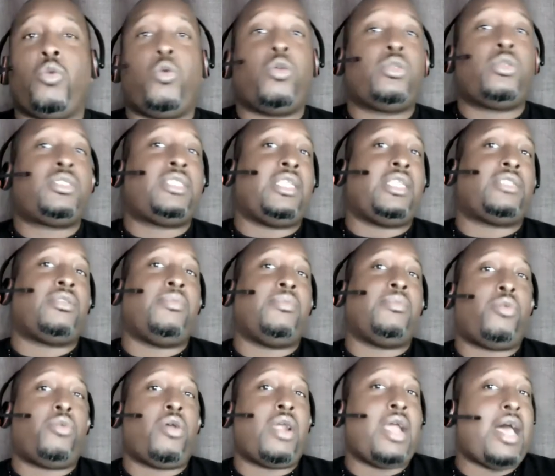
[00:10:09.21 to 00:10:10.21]
or set the
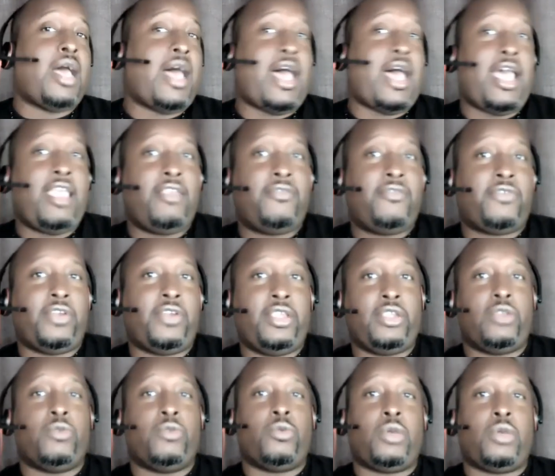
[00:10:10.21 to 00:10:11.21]
bar high for
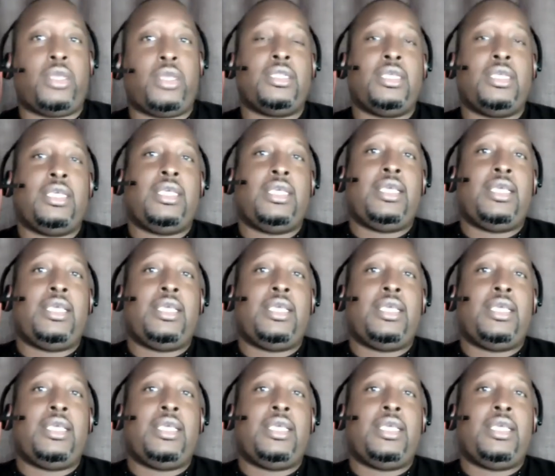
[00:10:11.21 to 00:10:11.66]
anyone.